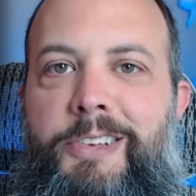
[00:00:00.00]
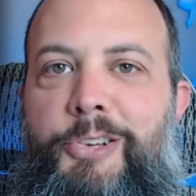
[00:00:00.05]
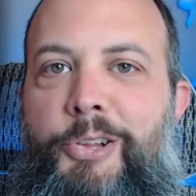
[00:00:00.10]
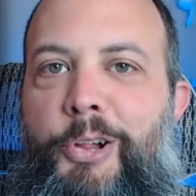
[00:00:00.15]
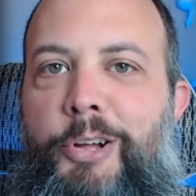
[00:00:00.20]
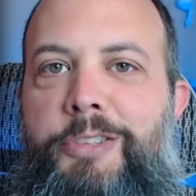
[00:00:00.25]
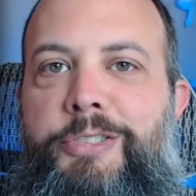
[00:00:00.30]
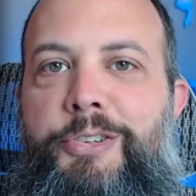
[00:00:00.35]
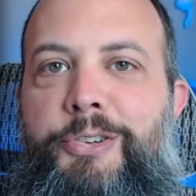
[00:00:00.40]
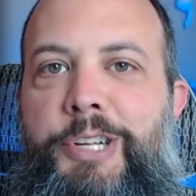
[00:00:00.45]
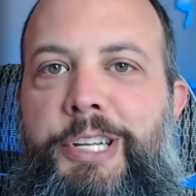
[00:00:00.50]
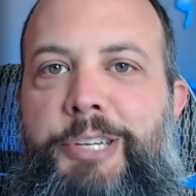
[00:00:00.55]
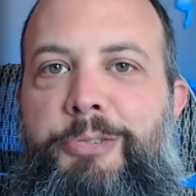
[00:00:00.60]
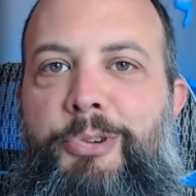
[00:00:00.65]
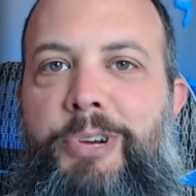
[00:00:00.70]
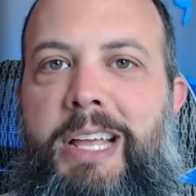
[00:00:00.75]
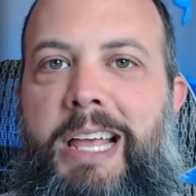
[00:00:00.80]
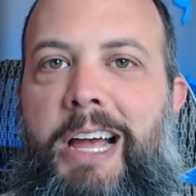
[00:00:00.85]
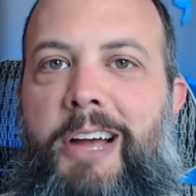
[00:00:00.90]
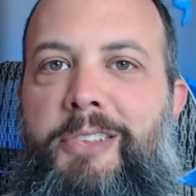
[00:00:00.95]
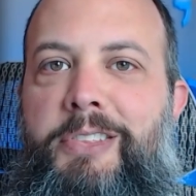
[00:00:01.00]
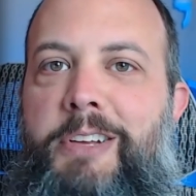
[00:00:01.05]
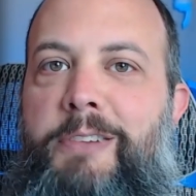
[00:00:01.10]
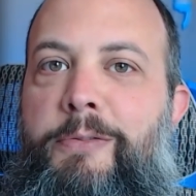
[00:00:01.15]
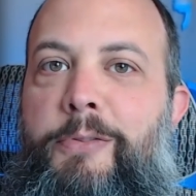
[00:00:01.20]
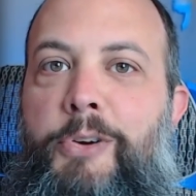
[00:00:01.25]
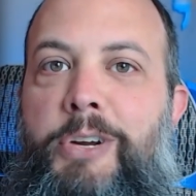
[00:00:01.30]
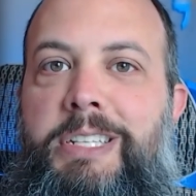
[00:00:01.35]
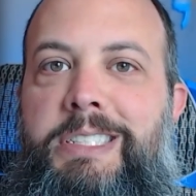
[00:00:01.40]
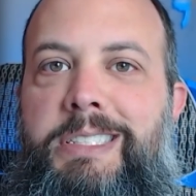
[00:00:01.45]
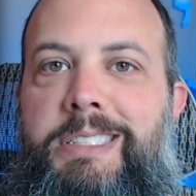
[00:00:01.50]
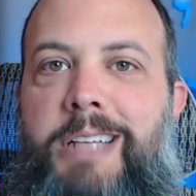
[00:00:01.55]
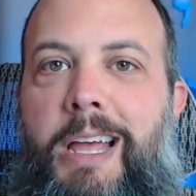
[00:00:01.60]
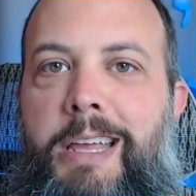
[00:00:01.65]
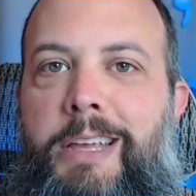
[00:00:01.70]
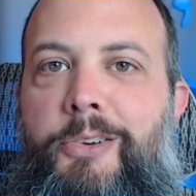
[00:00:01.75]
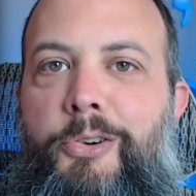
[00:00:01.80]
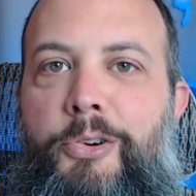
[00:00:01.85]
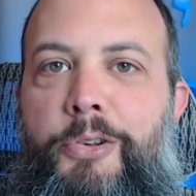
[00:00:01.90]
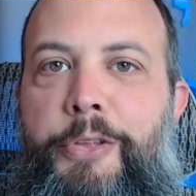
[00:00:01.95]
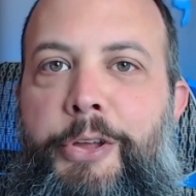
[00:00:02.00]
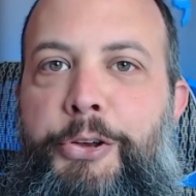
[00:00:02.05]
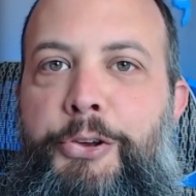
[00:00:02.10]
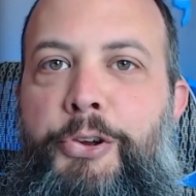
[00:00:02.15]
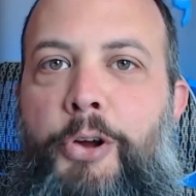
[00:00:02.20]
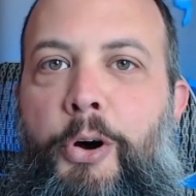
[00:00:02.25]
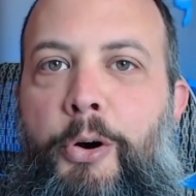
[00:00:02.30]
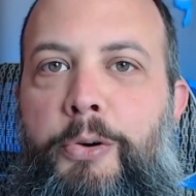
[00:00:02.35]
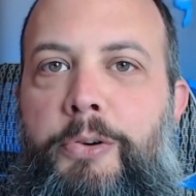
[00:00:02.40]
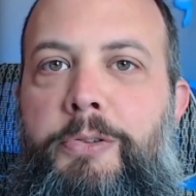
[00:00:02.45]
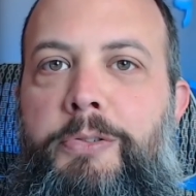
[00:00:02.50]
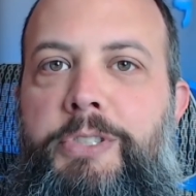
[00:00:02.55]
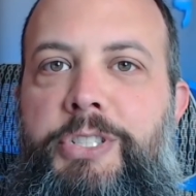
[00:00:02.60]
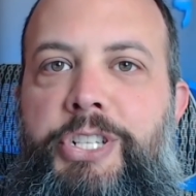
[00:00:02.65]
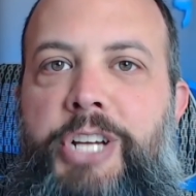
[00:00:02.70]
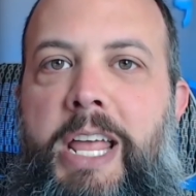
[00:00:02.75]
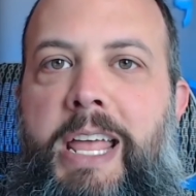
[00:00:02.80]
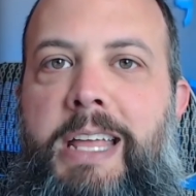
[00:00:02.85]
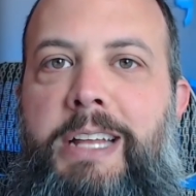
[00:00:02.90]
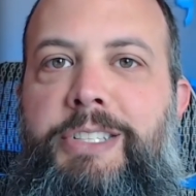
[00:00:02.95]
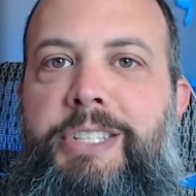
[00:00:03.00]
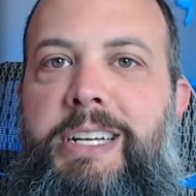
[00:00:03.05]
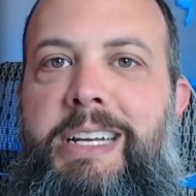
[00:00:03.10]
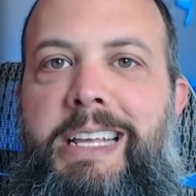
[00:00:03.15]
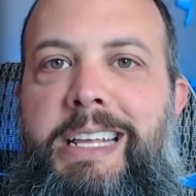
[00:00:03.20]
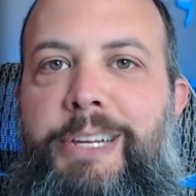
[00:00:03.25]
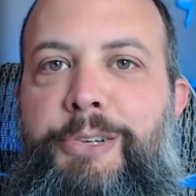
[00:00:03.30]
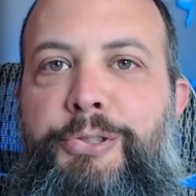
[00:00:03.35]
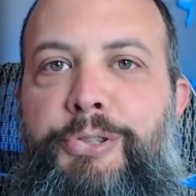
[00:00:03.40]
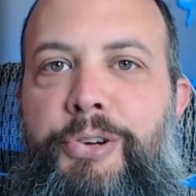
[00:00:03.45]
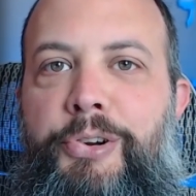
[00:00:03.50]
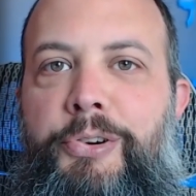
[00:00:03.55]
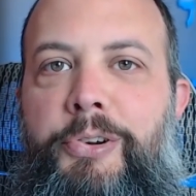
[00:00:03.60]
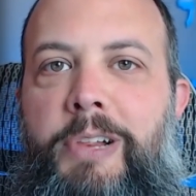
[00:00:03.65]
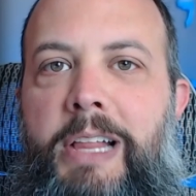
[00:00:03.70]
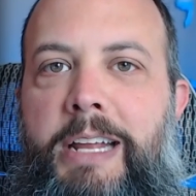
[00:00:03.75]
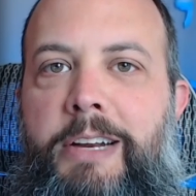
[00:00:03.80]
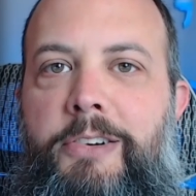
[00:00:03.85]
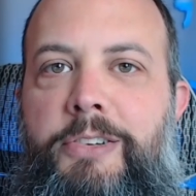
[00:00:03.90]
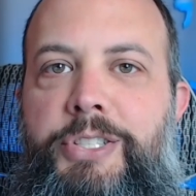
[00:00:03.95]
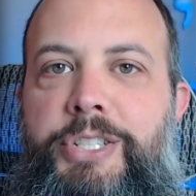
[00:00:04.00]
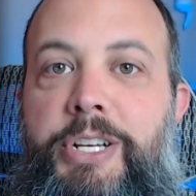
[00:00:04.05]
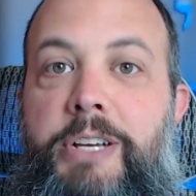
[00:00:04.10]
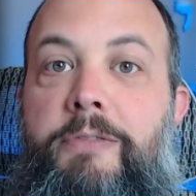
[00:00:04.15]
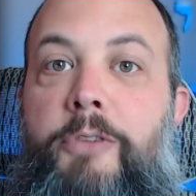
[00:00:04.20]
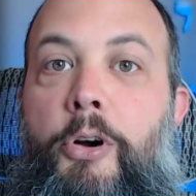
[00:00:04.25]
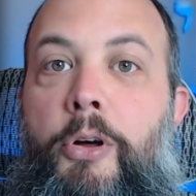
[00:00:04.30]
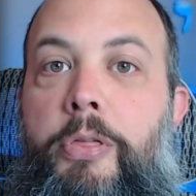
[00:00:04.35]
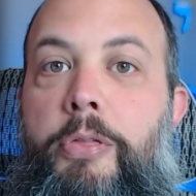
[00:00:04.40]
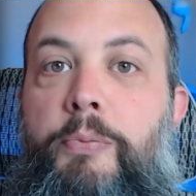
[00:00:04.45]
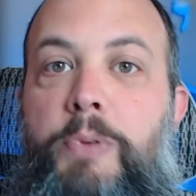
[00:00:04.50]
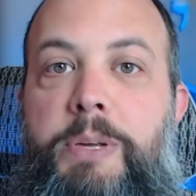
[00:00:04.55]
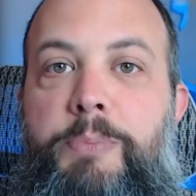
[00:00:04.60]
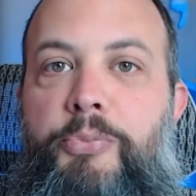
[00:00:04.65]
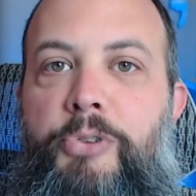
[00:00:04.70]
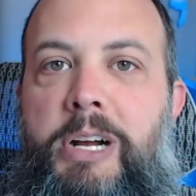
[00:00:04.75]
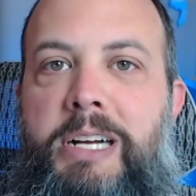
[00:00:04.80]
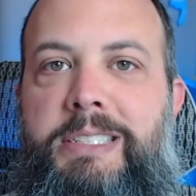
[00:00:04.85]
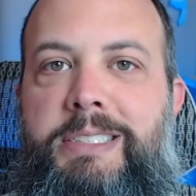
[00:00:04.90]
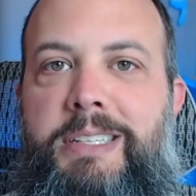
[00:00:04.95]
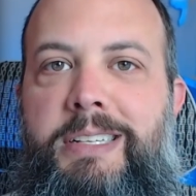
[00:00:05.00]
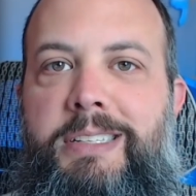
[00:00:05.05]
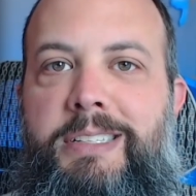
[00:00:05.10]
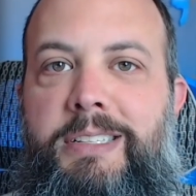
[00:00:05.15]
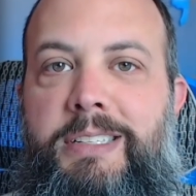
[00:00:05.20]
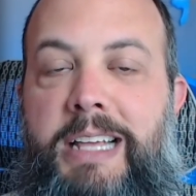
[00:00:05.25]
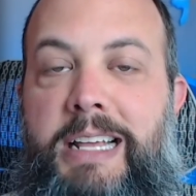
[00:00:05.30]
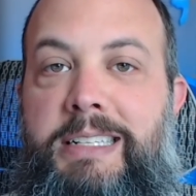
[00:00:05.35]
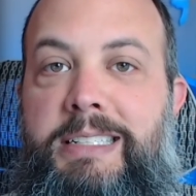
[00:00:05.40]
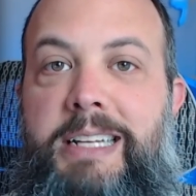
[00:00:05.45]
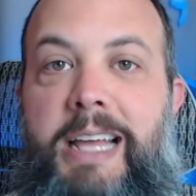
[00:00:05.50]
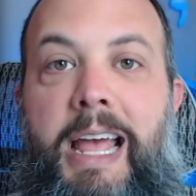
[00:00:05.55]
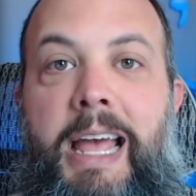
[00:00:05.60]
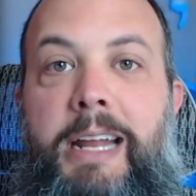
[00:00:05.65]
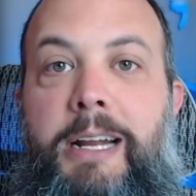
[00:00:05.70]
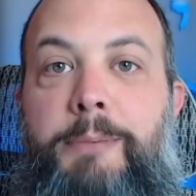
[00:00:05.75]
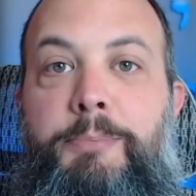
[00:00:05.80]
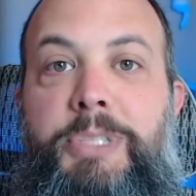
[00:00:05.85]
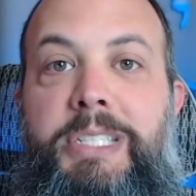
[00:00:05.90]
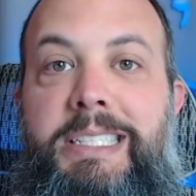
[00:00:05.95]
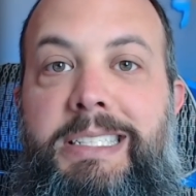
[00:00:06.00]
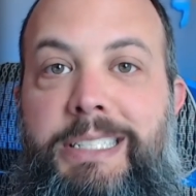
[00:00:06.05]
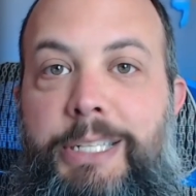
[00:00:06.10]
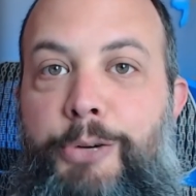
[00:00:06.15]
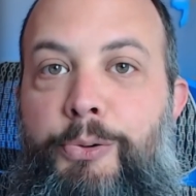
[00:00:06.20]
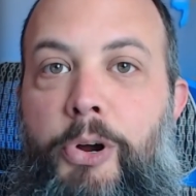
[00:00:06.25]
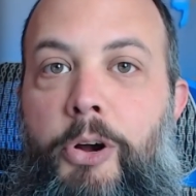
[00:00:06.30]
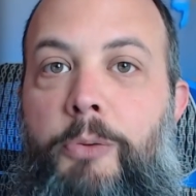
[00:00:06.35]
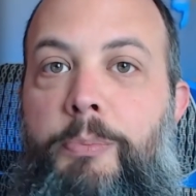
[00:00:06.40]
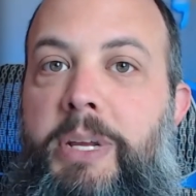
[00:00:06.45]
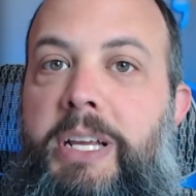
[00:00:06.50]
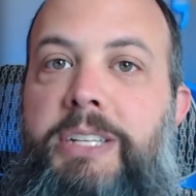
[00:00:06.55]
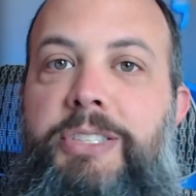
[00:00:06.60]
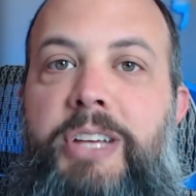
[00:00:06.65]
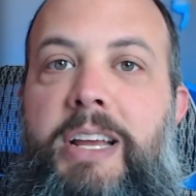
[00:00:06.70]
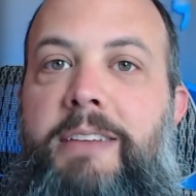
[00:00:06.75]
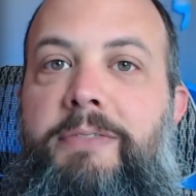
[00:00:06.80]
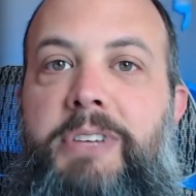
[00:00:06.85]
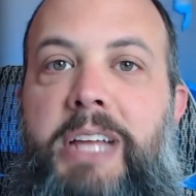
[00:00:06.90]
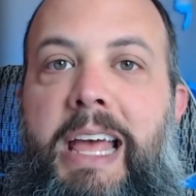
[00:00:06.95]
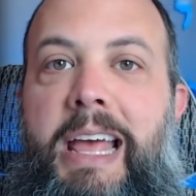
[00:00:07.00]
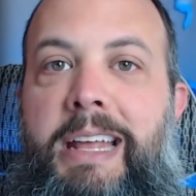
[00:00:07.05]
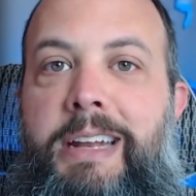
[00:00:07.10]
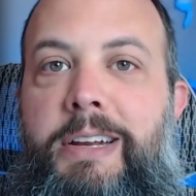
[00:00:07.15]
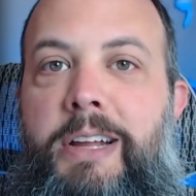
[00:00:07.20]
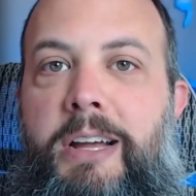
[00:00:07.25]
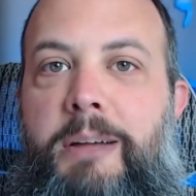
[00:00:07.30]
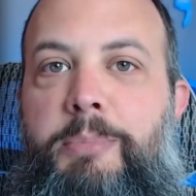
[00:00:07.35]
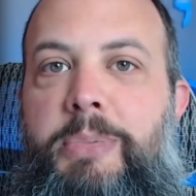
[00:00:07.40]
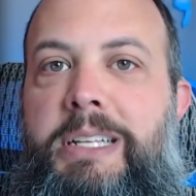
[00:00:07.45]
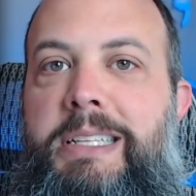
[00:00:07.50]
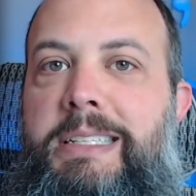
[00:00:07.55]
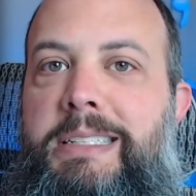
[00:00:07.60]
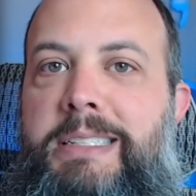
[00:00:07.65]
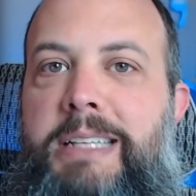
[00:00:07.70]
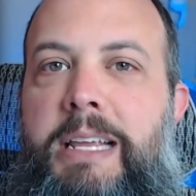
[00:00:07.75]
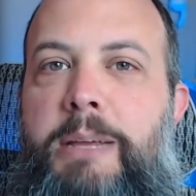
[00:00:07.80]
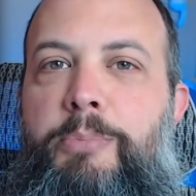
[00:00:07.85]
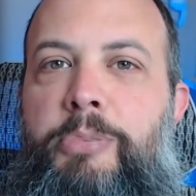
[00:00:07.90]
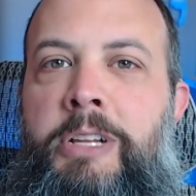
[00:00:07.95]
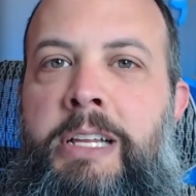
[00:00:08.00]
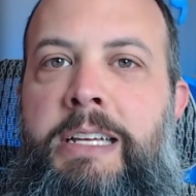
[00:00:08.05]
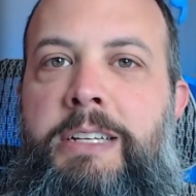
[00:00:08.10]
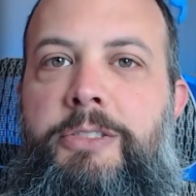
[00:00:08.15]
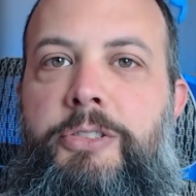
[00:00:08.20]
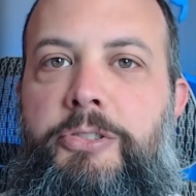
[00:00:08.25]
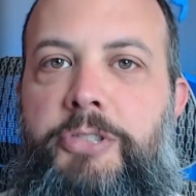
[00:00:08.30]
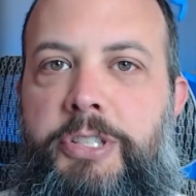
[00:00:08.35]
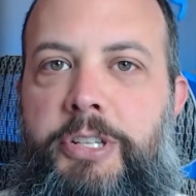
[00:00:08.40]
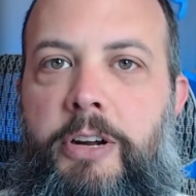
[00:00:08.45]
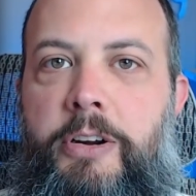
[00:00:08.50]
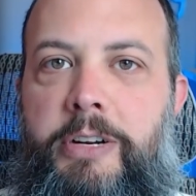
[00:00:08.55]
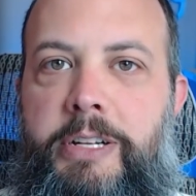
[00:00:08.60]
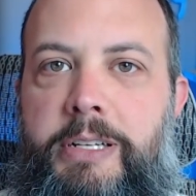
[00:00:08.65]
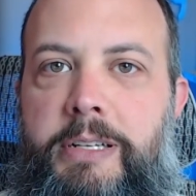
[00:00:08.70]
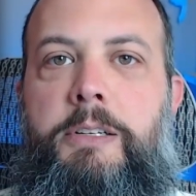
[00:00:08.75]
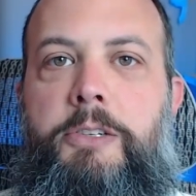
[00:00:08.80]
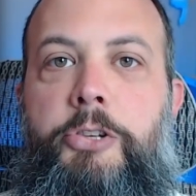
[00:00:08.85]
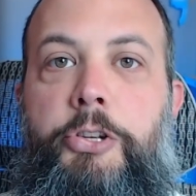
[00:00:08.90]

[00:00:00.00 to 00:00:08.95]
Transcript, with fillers: You'll also need to account that for a cycle, the total change in internal energy of all three processes has to add up to zero because you have to end up at the same place you started.